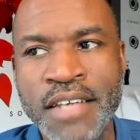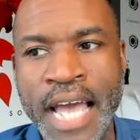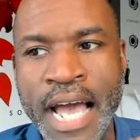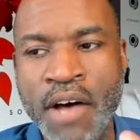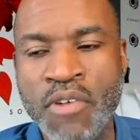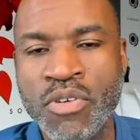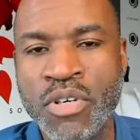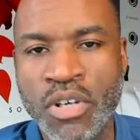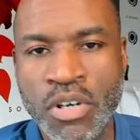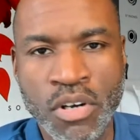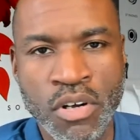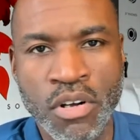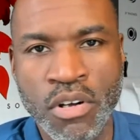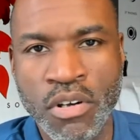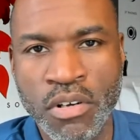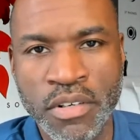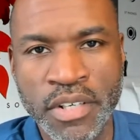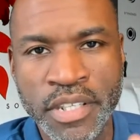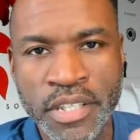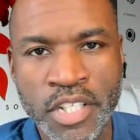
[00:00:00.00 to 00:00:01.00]

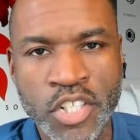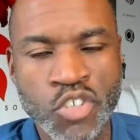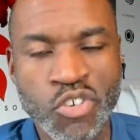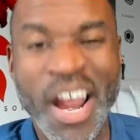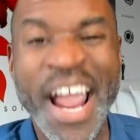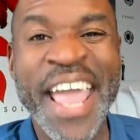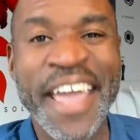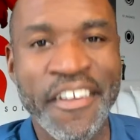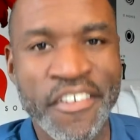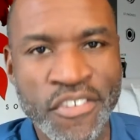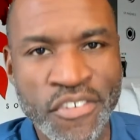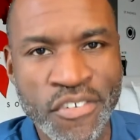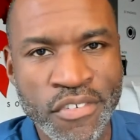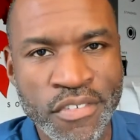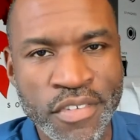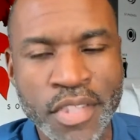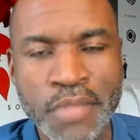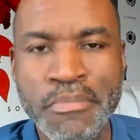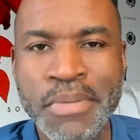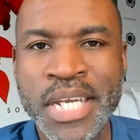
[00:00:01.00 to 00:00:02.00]
alcohol and the
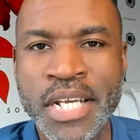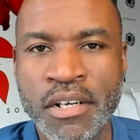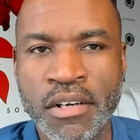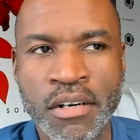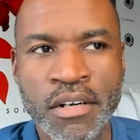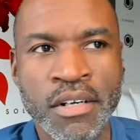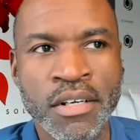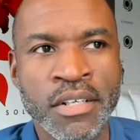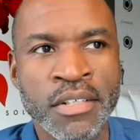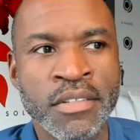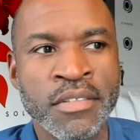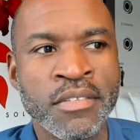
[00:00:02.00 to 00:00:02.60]
drinks and the beer